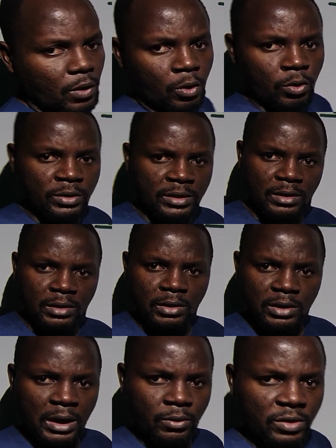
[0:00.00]
on
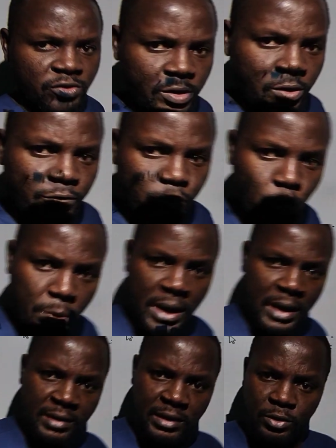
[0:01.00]
calculation of domain
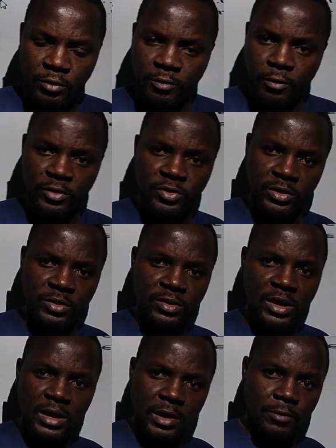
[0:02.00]
and range of functions,
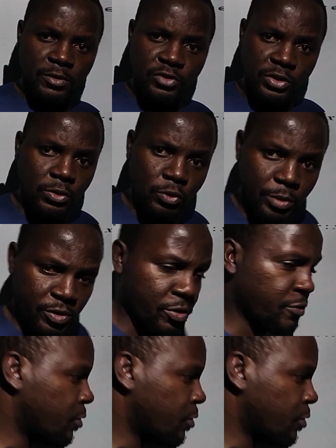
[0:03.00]
even trigonometric